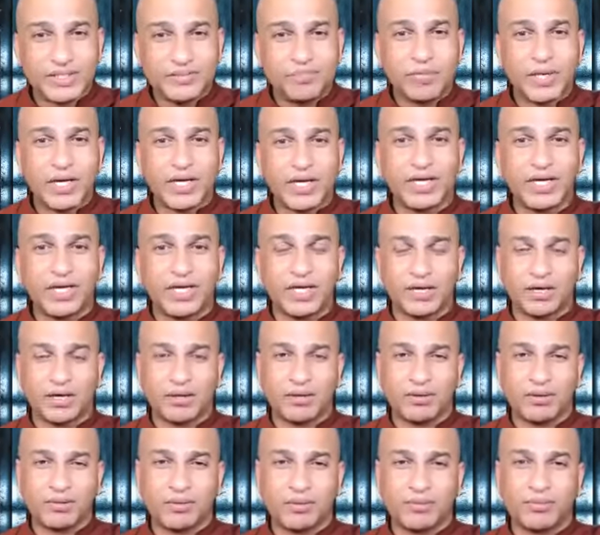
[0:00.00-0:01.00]
depending
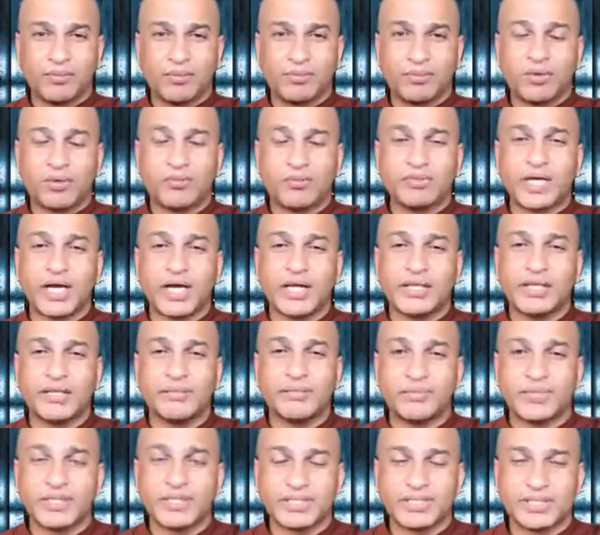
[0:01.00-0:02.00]
from the other
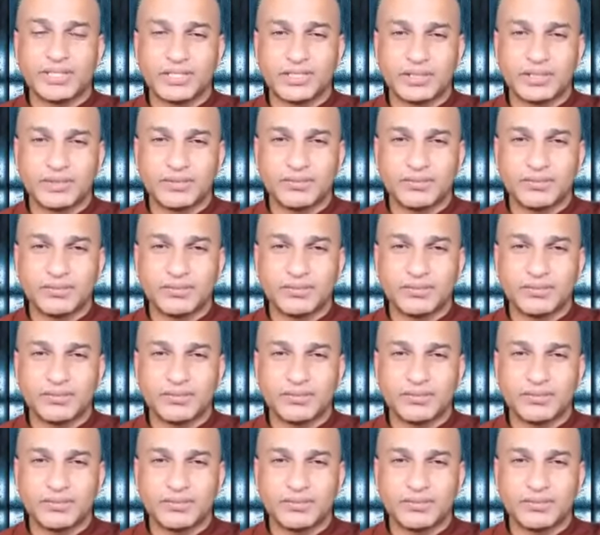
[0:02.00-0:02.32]
person